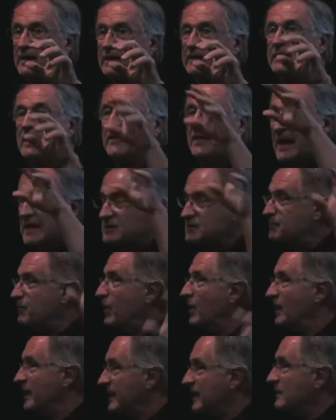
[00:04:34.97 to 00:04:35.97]
Now that's
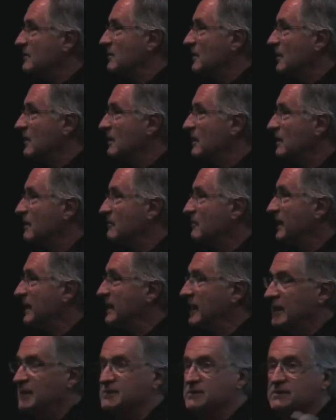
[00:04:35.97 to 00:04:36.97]
political,
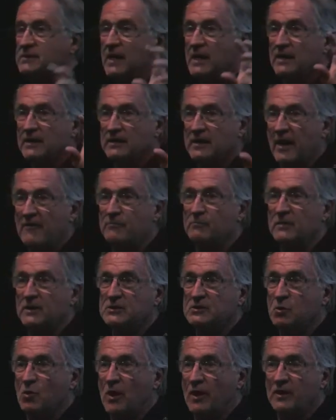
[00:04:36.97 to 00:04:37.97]
because
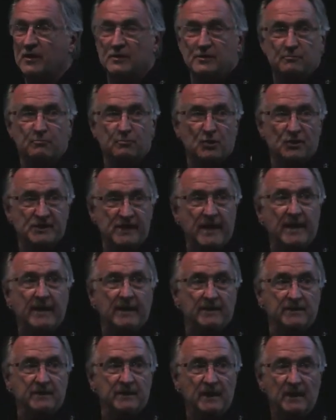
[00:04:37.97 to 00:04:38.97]
governments want to
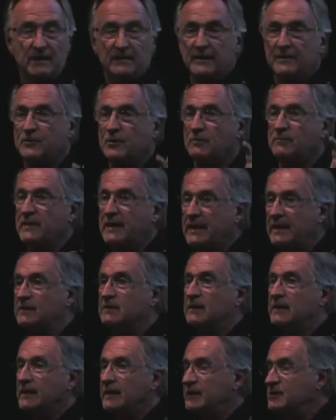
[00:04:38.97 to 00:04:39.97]
pretend that they're meeting
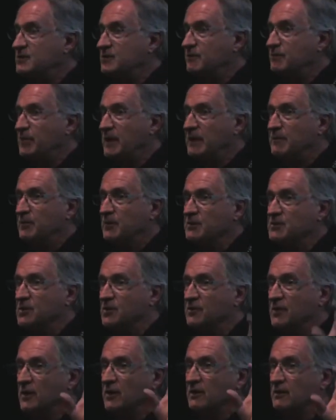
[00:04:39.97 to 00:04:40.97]
the needs of people, so
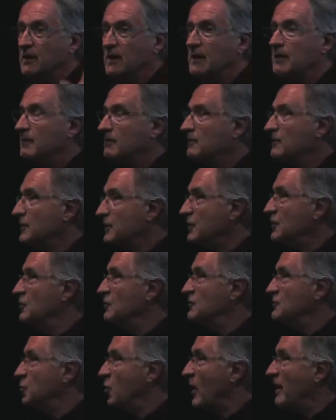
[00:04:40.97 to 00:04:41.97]
they'll
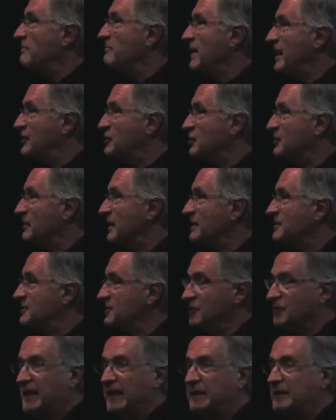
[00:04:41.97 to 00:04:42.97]
use one measurement. So
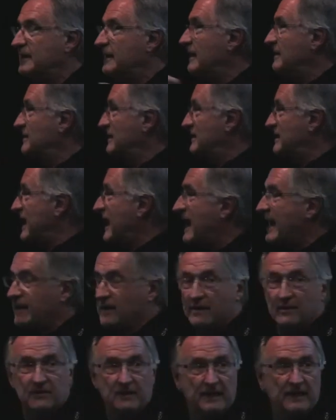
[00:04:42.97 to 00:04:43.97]
they can get the
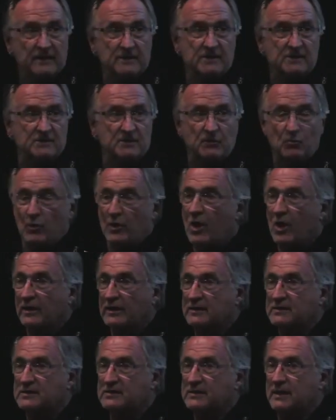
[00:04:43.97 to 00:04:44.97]
data. They get the same. We all
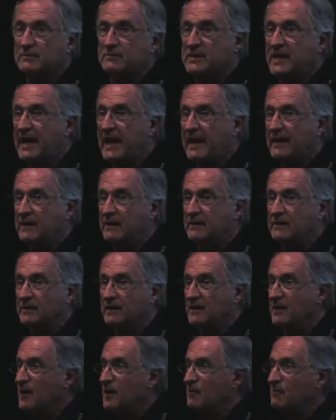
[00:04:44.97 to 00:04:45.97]
get the same data,
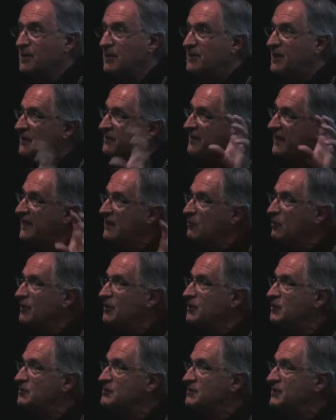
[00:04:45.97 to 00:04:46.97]
but then they
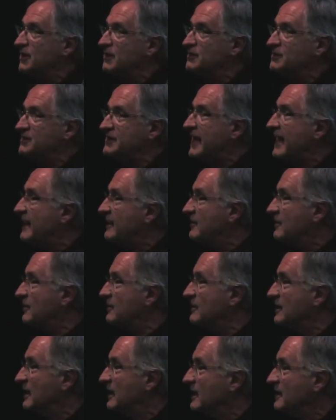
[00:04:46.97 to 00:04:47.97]
will use their
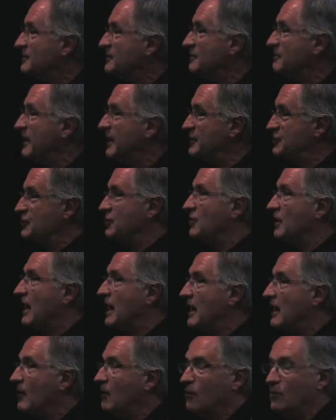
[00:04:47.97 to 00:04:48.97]
standard to measure
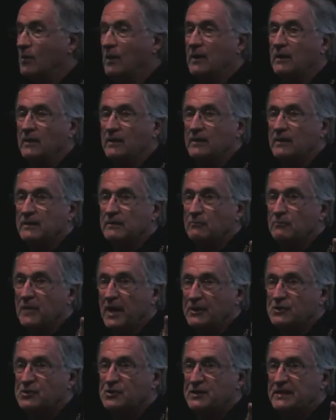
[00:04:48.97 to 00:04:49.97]
how
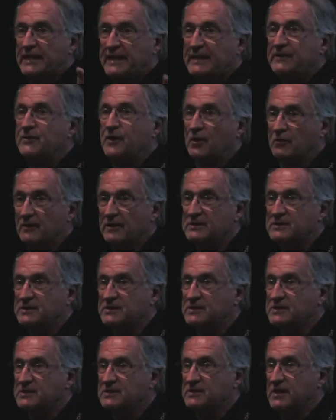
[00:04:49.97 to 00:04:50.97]
much need there is in
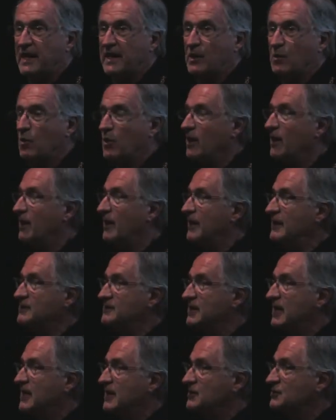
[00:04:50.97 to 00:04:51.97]
society,
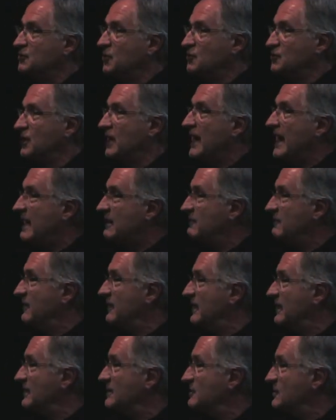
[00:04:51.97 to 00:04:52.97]
whereas social
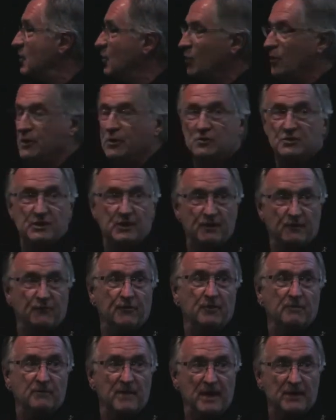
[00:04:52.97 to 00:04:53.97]
advocates will use a
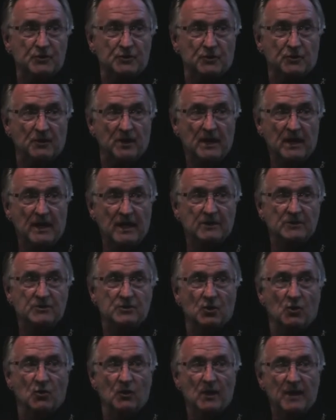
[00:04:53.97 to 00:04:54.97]
different measure. And
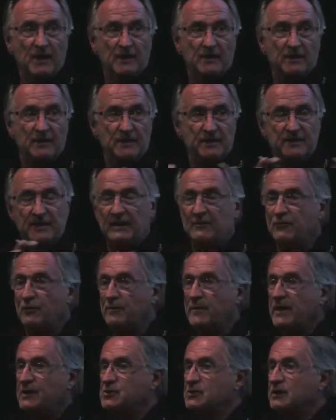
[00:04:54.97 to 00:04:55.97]
so the
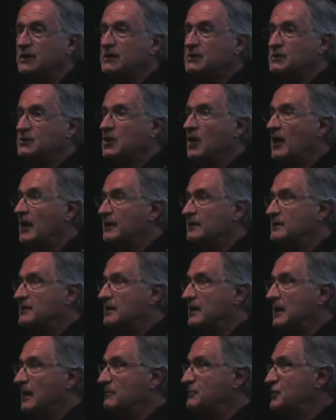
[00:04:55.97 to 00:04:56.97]
information is not
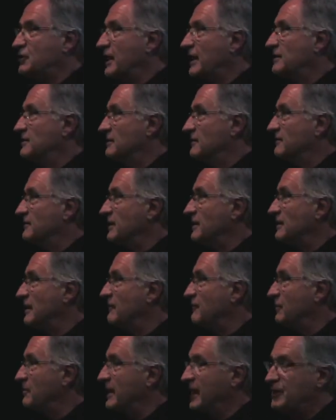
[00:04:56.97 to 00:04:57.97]
objective. The
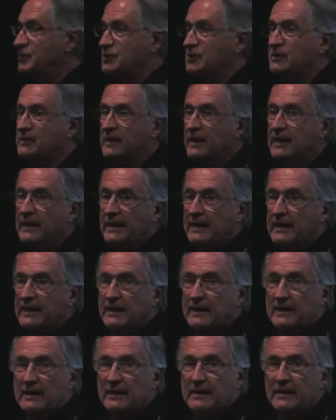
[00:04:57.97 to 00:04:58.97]
information
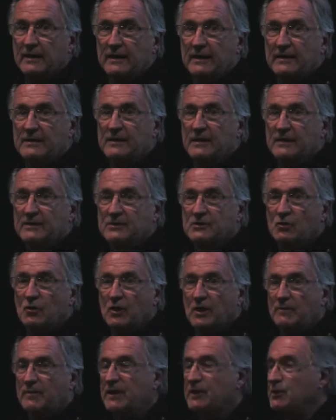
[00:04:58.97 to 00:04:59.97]
is going
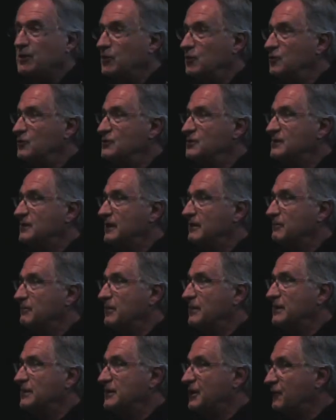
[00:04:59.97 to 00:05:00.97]
to be used
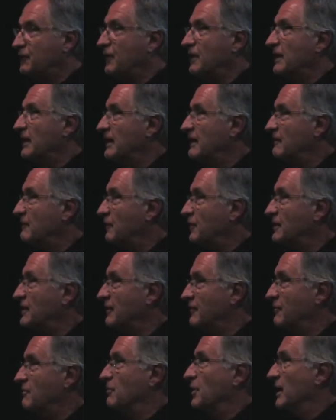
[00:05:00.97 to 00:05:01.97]
differently for
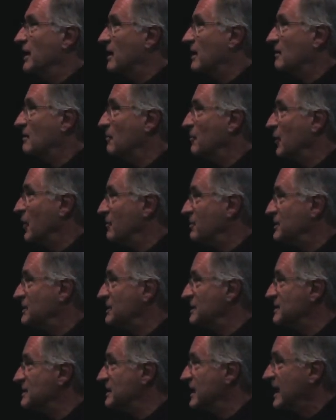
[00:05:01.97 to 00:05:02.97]
different political
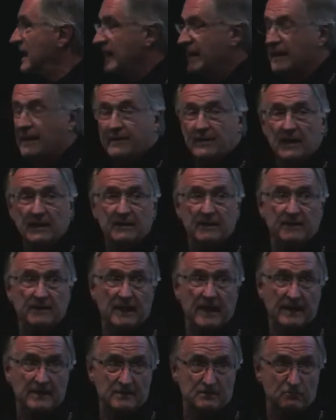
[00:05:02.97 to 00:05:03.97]
purposes. And I think that
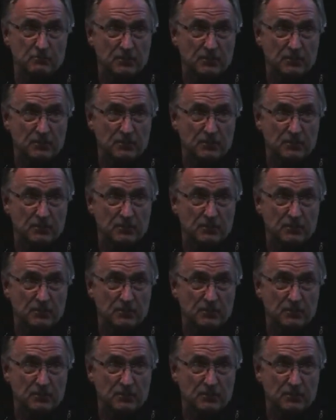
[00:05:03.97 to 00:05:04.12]
that